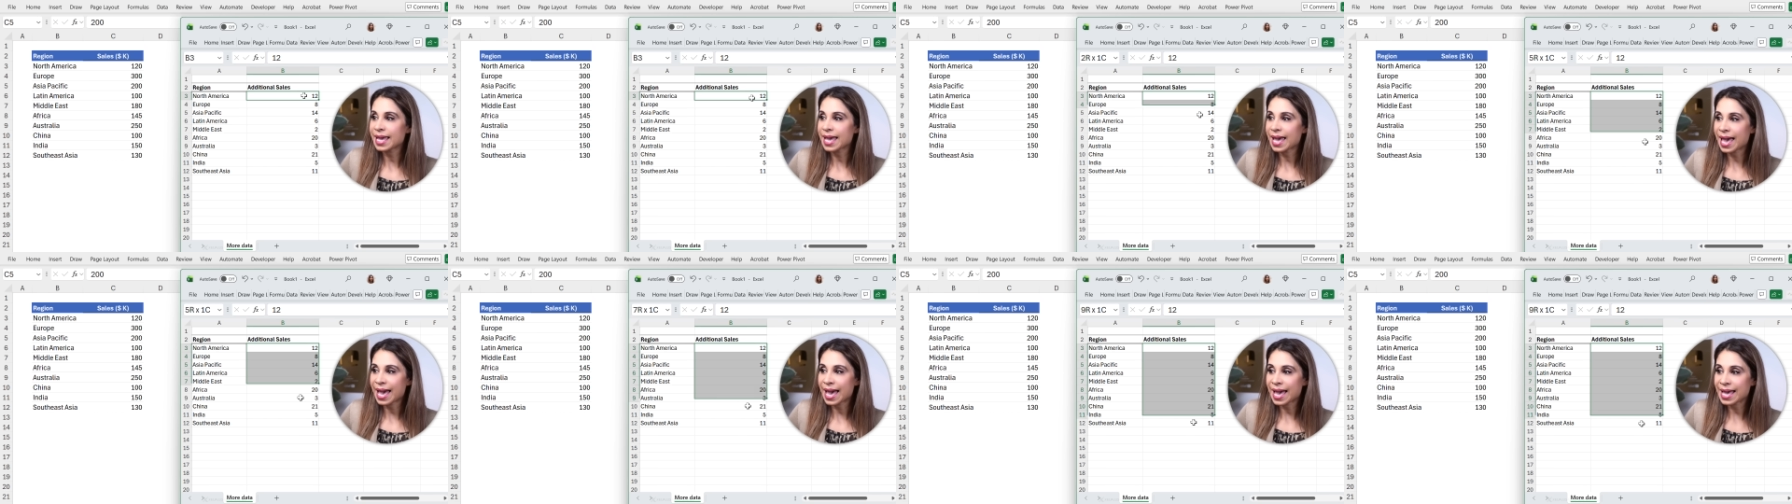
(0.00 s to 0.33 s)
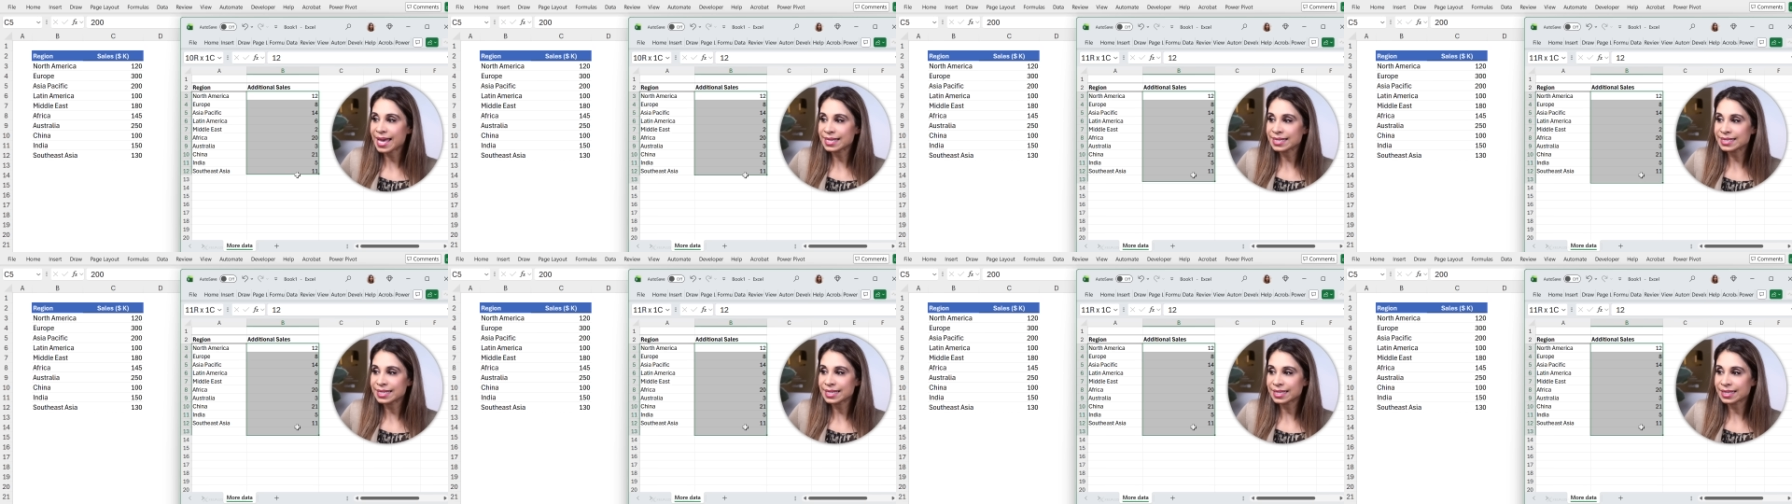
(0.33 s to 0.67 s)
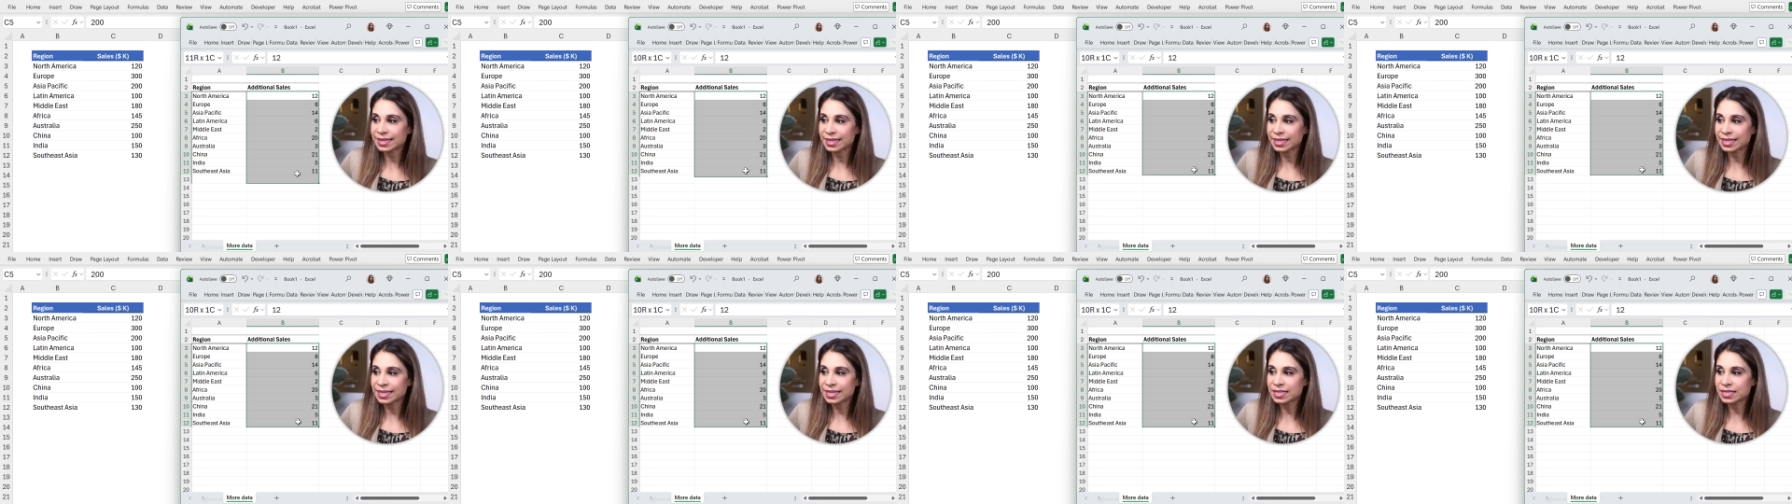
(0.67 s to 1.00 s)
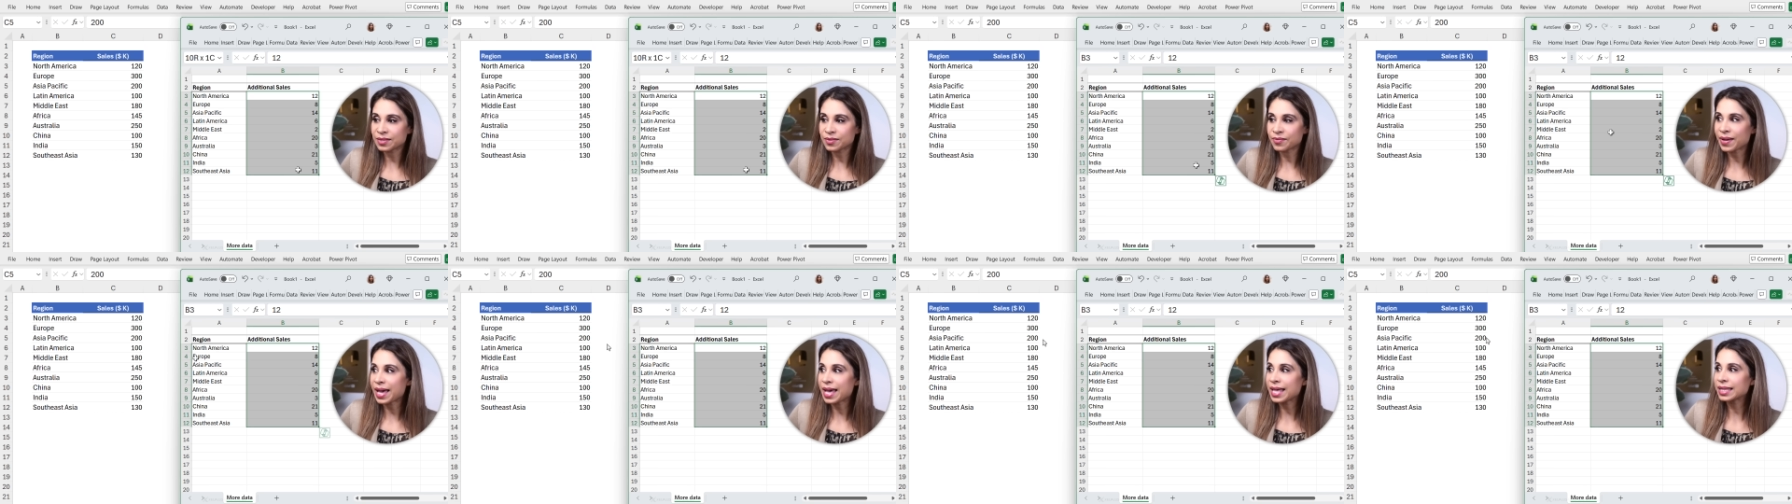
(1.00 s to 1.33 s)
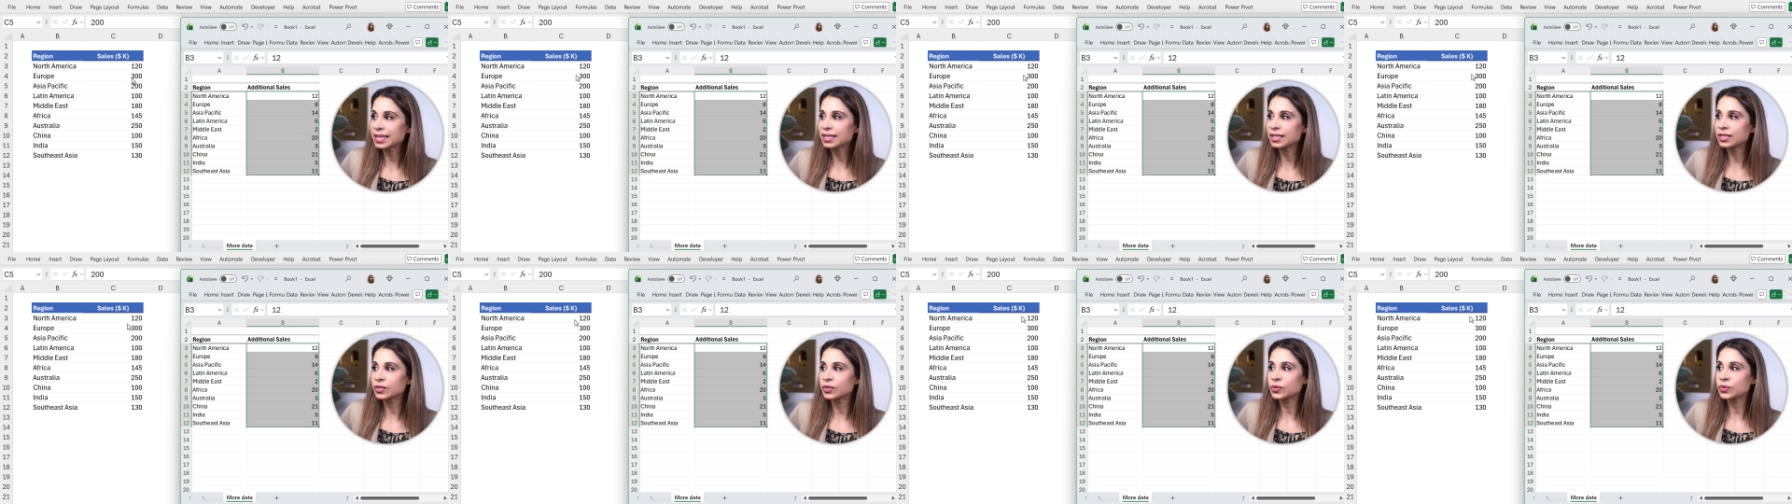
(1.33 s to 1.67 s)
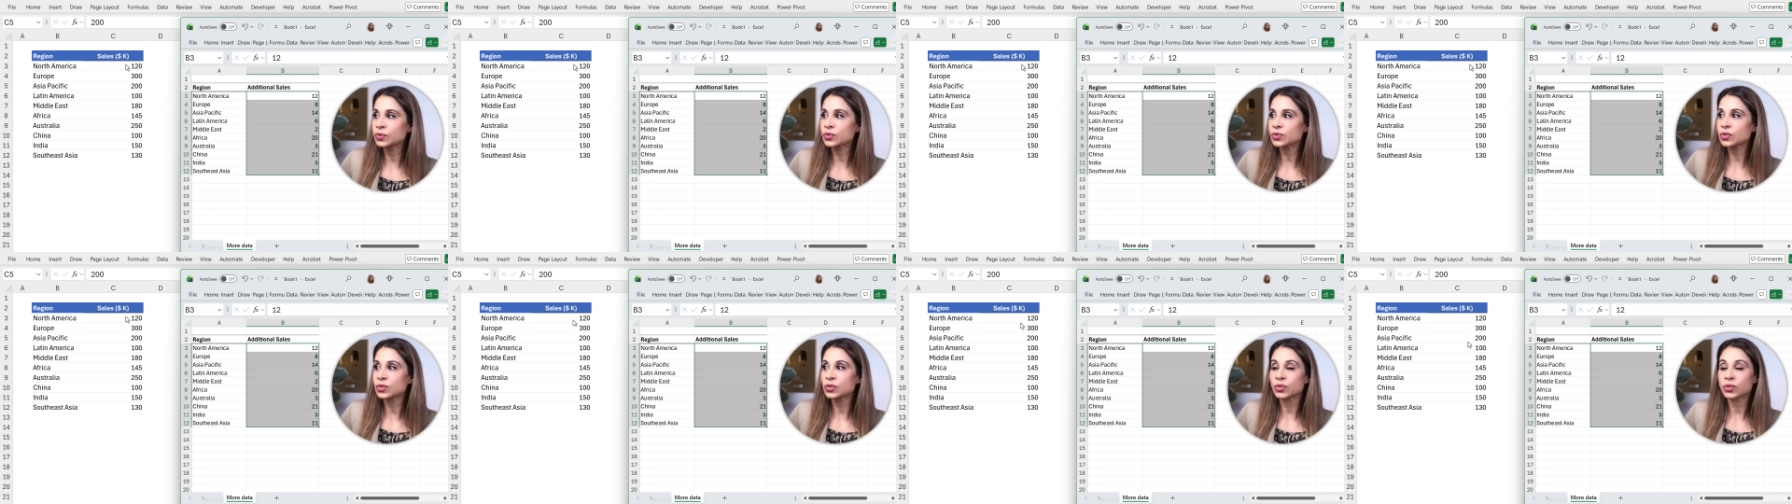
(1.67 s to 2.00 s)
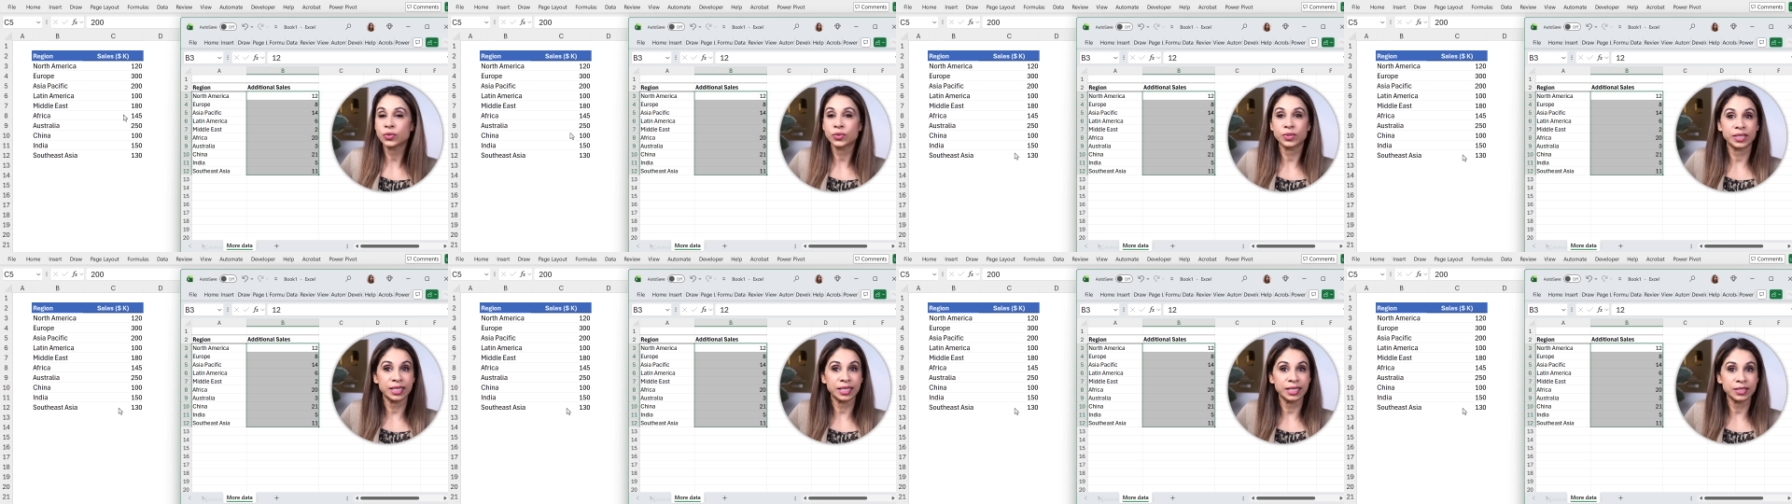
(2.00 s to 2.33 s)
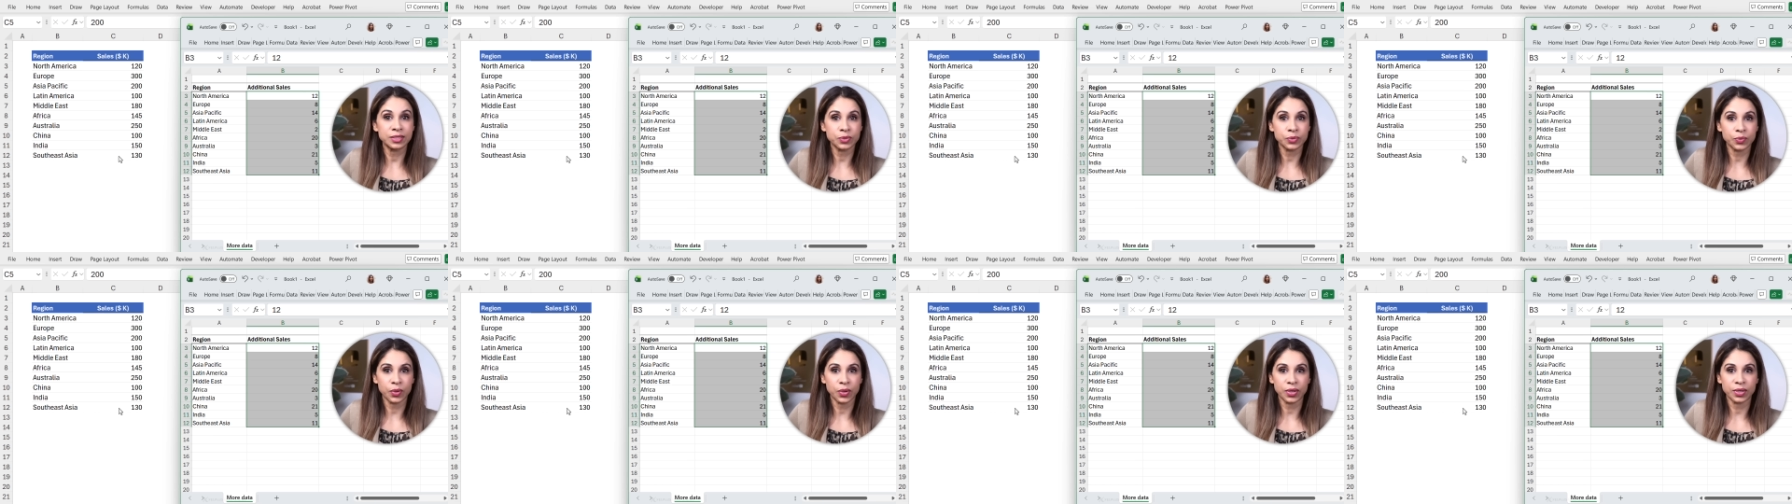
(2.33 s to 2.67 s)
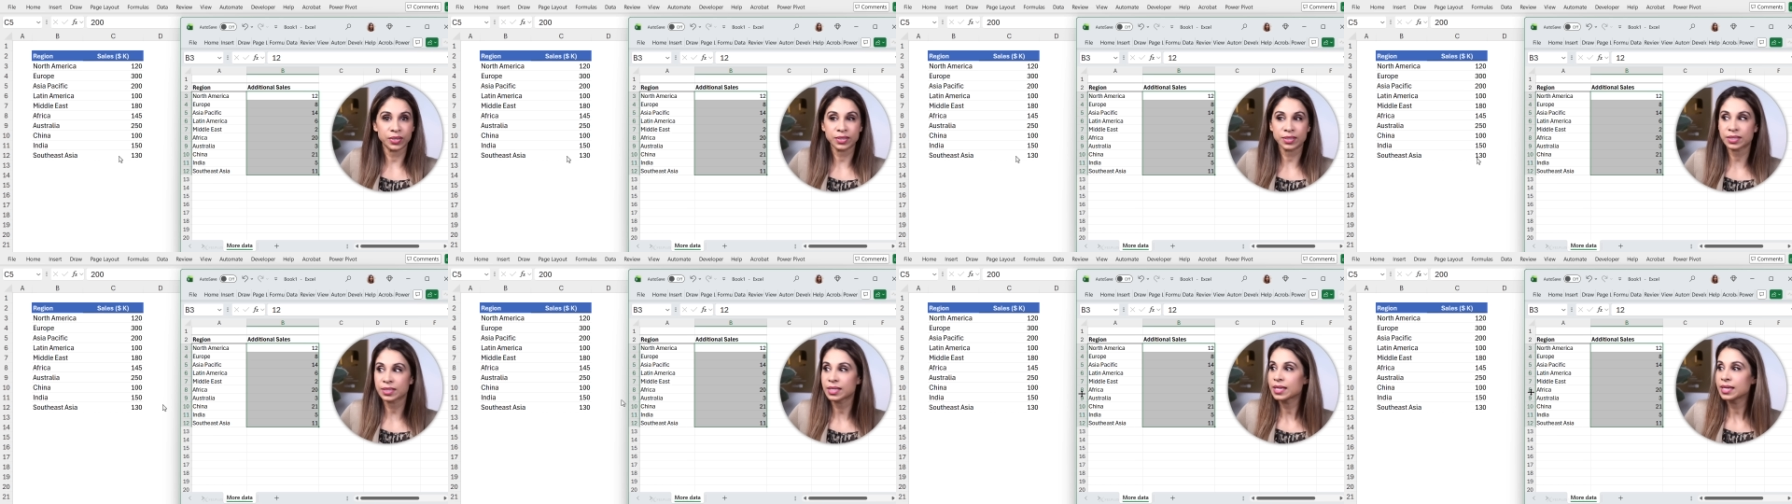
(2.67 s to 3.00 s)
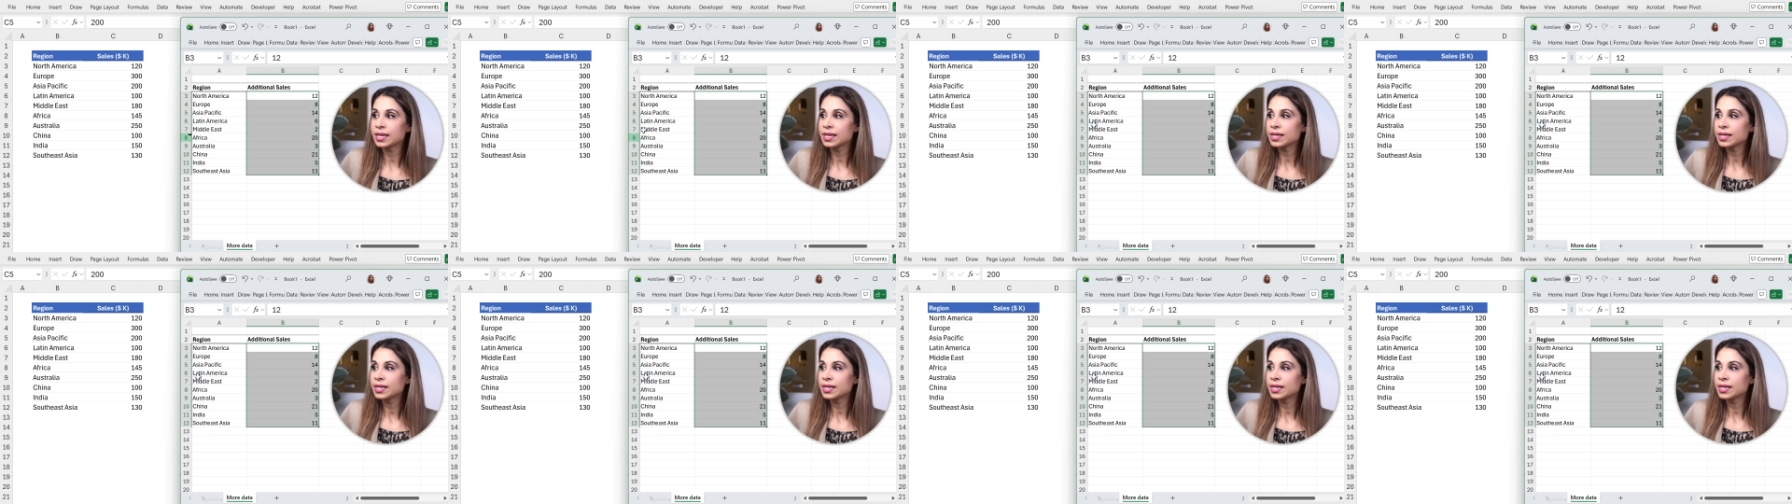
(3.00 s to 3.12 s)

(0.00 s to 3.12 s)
add these values to these ones.